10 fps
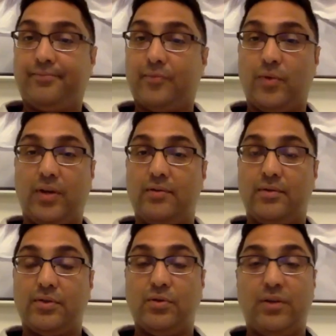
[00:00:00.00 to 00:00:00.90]
right?
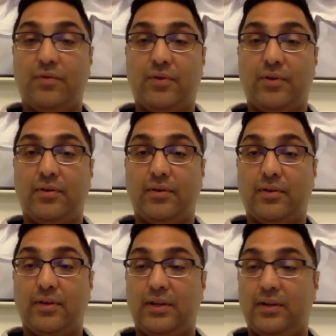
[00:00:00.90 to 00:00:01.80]
It's no different.
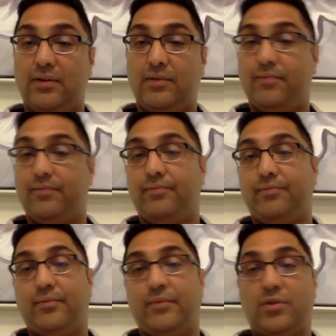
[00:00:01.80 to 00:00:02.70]

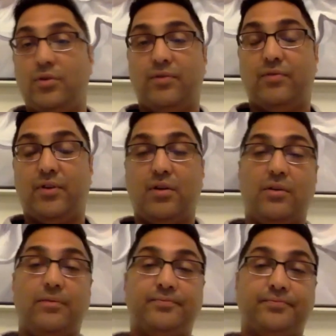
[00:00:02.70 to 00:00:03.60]
It's no different at all.